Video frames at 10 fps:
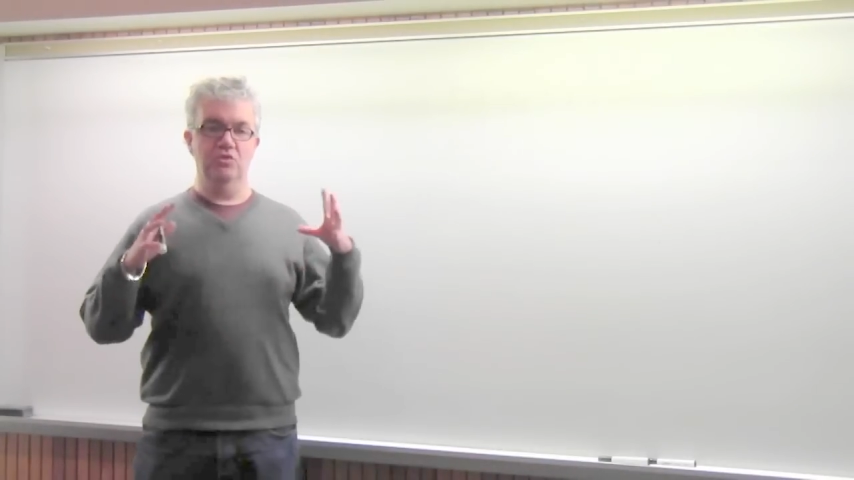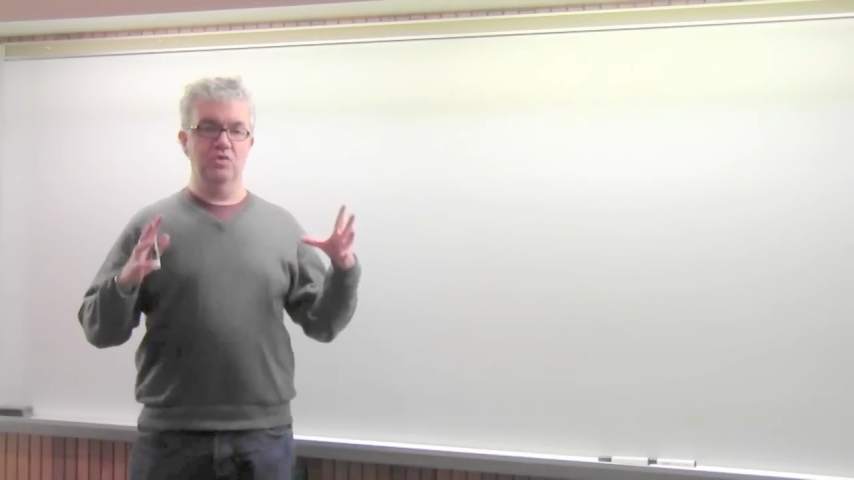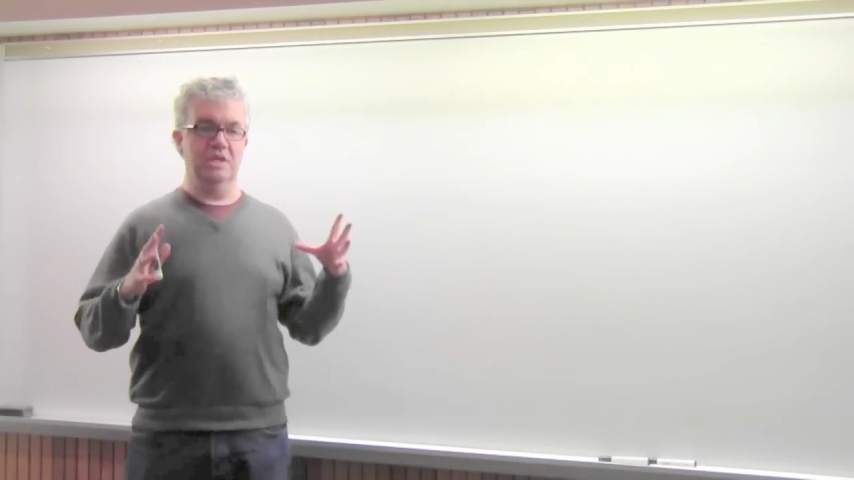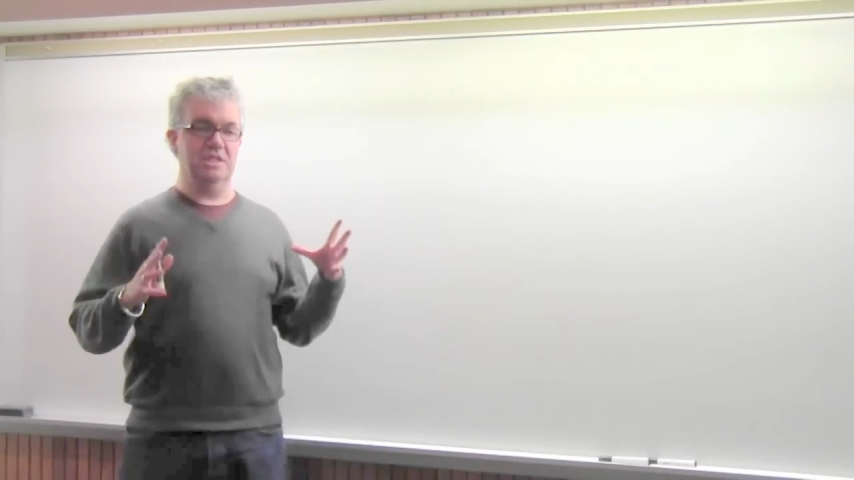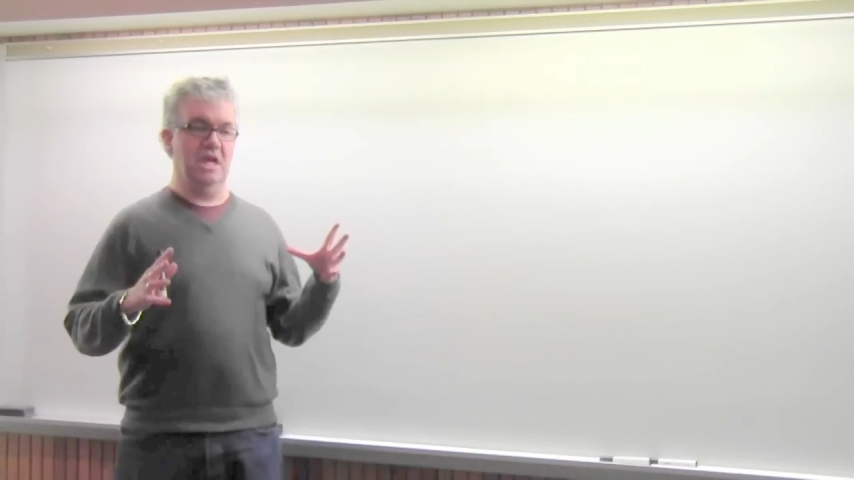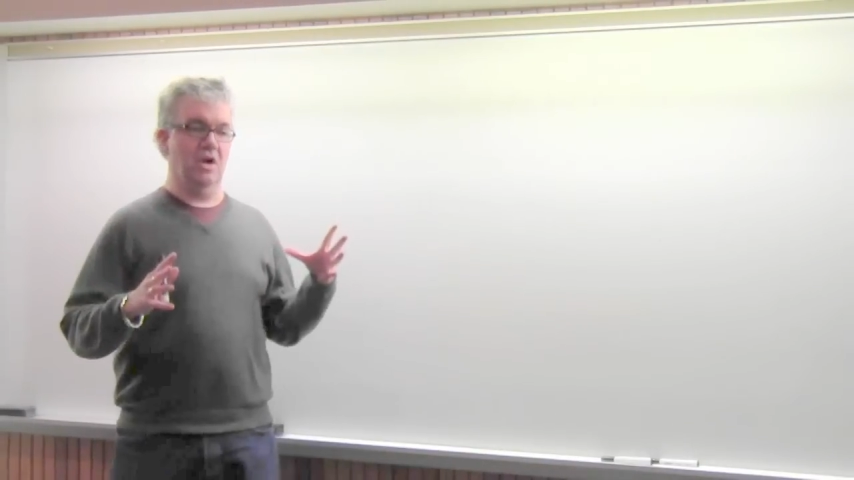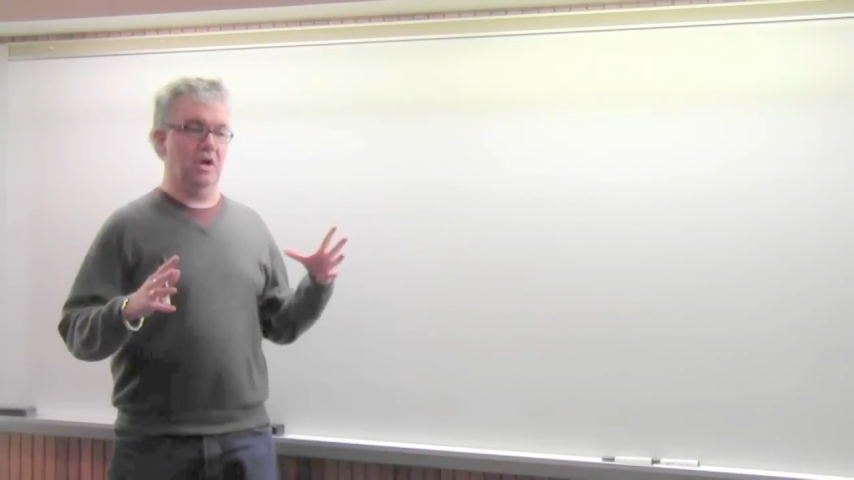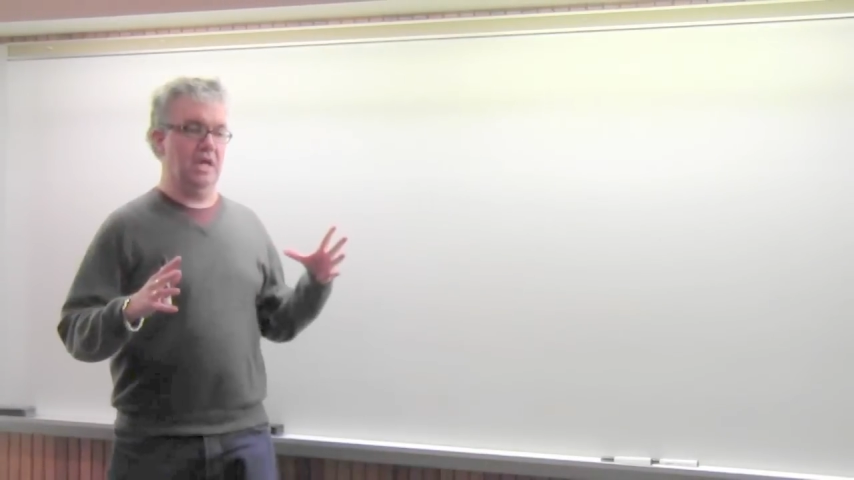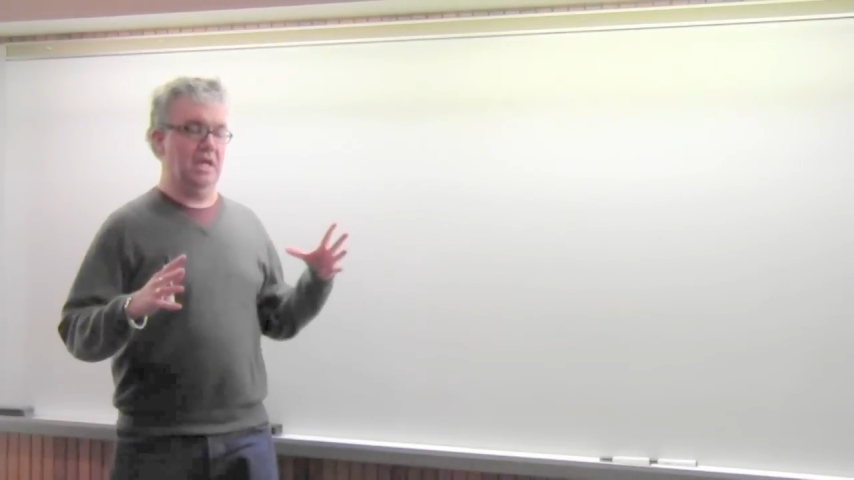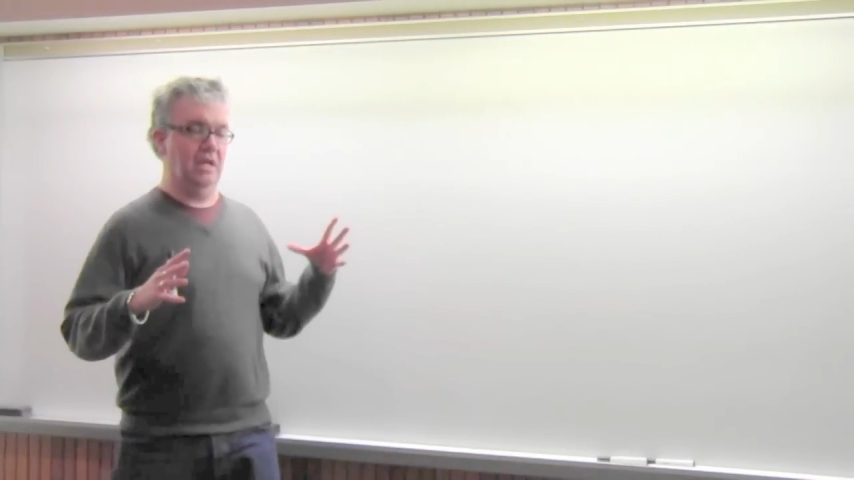
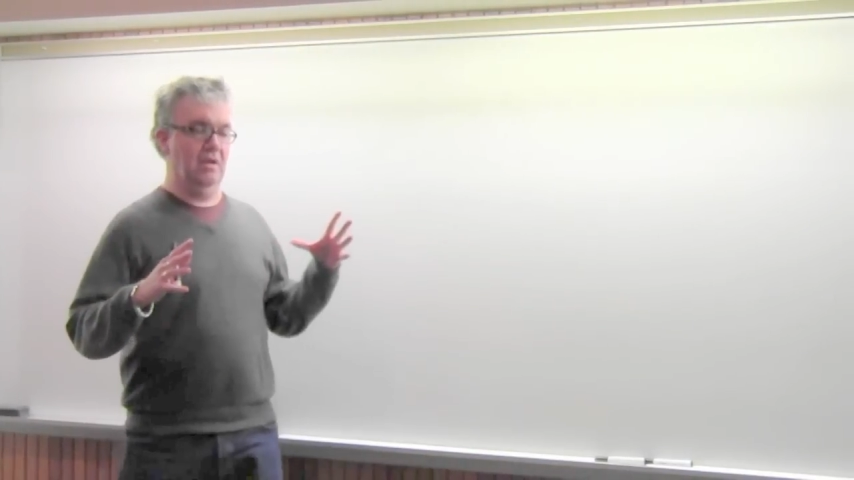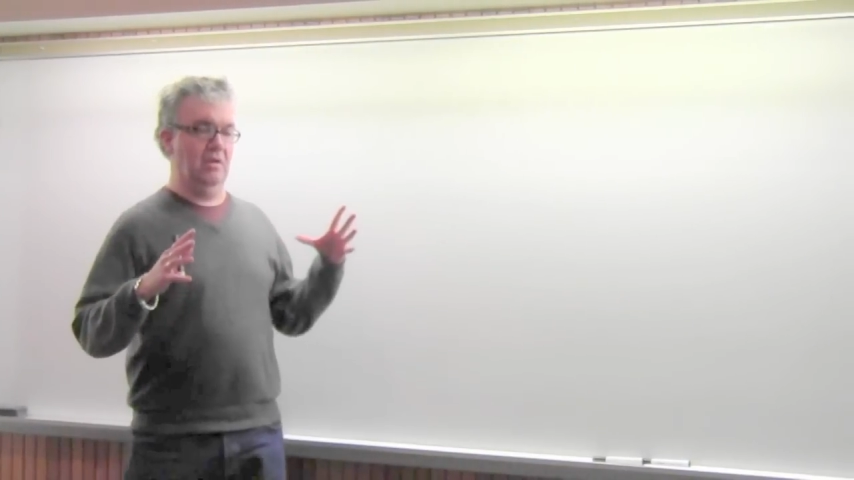unitary